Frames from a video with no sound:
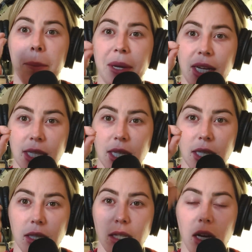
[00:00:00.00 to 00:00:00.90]

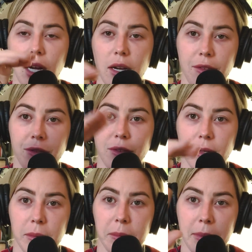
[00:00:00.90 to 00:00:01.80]
pieces of
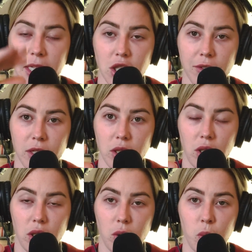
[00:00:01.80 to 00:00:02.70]
my
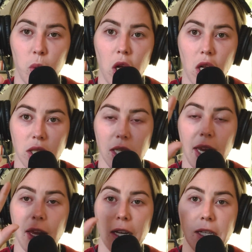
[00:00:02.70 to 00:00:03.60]
cervical walls
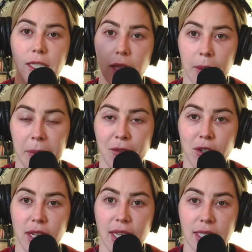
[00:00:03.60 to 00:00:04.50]
and sent them in
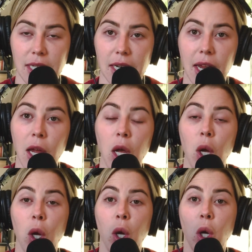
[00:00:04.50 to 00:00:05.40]
for testing.
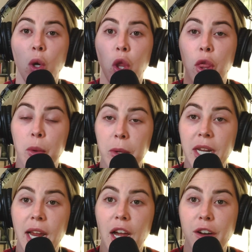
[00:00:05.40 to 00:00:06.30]

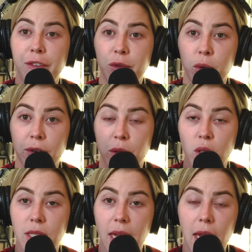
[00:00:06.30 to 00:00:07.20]
Three out of four of
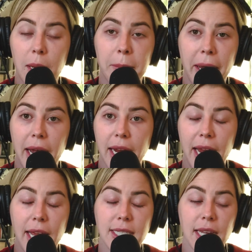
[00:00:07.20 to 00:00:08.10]
those came back
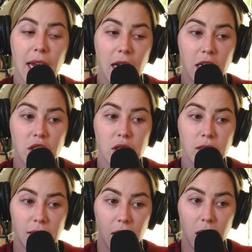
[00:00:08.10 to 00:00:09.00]
as
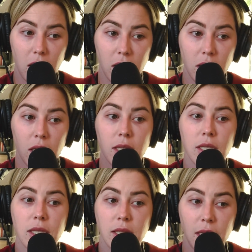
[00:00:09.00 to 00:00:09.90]
H-cell
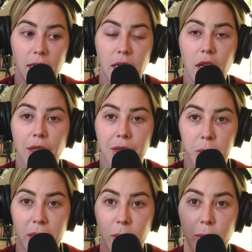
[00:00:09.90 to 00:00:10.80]

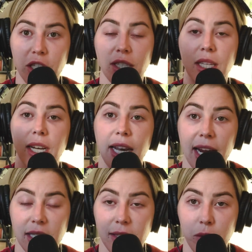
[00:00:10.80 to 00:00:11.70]
SYN3, which is the
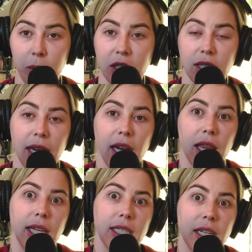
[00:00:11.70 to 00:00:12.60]
next level, which is like,
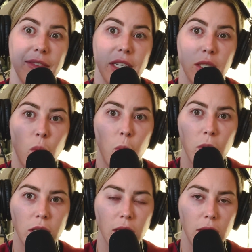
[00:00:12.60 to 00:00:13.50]
let's think of it as
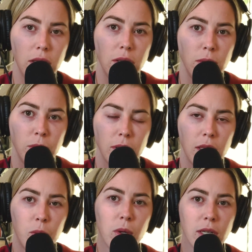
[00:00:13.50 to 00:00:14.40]
orange. Like, uh-oh, we're in
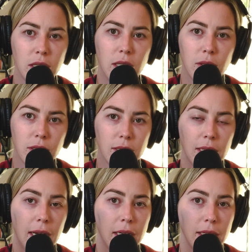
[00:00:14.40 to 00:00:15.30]
the warning zone. This is
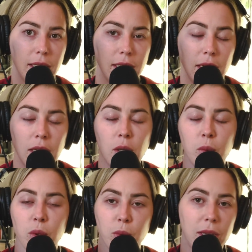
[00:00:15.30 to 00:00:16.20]
not good.
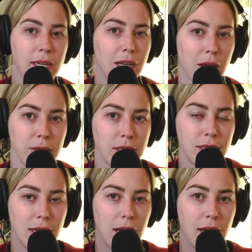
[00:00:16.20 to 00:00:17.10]
We're really close
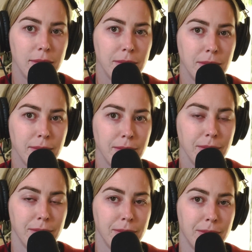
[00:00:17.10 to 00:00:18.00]
to not
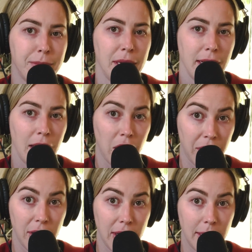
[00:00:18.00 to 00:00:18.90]
being
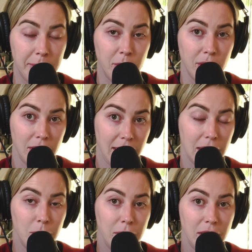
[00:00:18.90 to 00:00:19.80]
healthy anymore.
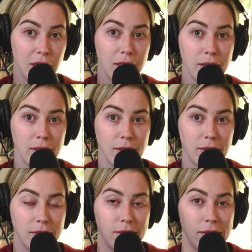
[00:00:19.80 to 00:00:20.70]
Like, we are
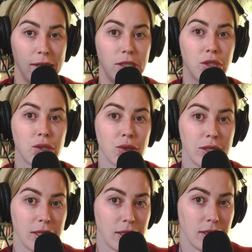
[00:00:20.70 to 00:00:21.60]

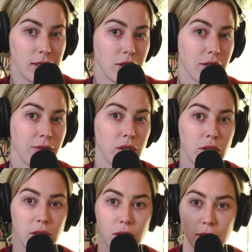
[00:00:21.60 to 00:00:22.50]
entering
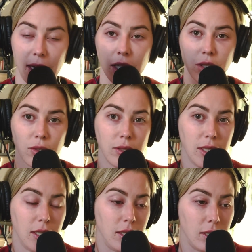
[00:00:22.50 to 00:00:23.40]
cervical
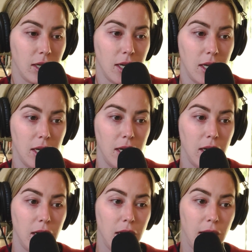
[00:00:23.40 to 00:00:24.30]
cancery
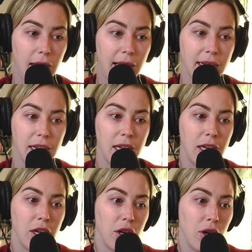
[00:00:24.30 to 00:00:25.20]

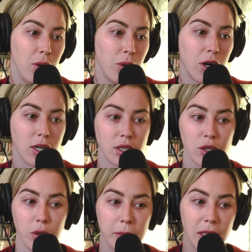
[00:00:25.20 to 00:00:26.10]

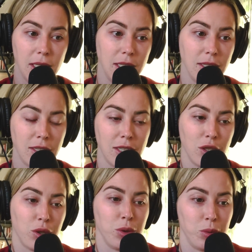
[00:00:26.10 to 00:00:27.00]
adenocarcinoma in
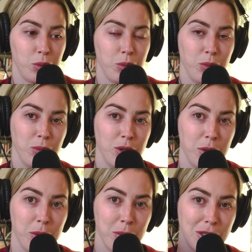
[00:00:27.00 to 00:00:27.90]
situ
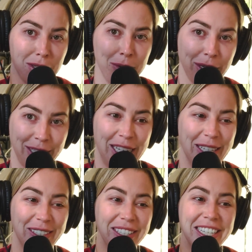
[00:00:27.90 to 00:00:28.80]
zone, which I will get
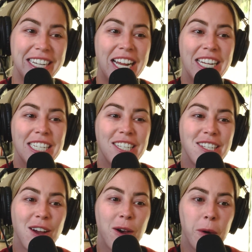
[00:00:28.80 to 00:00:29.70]
to.
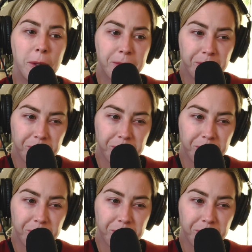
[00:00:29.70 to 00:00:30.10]
So